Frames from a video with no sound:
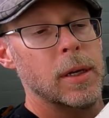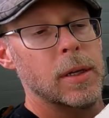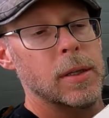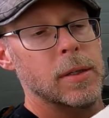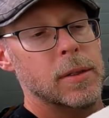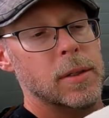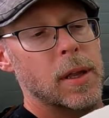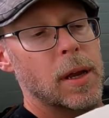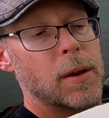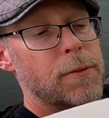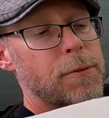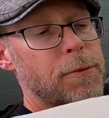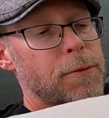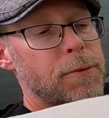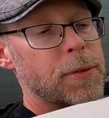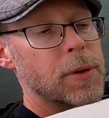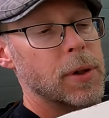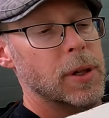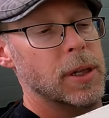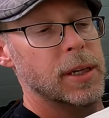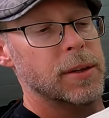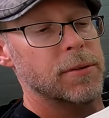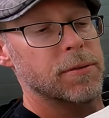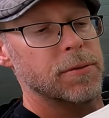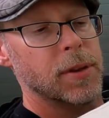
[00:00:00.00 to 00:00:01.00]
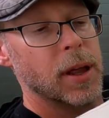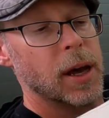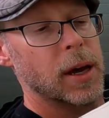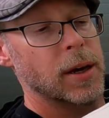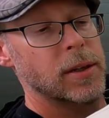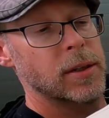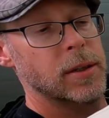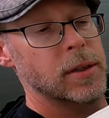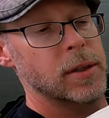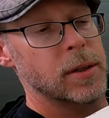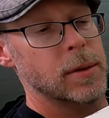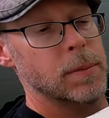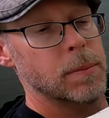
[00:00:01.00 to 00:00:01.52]
It's not fully
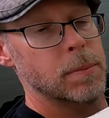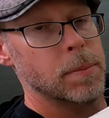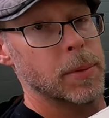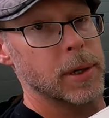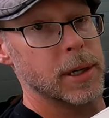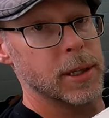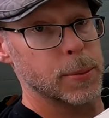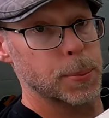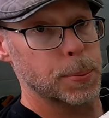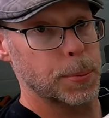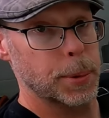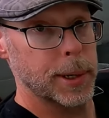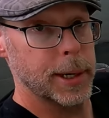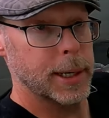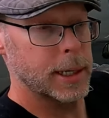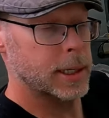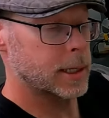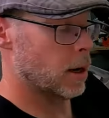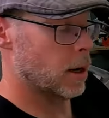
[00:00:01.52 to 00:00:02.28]
flush, but it's pretty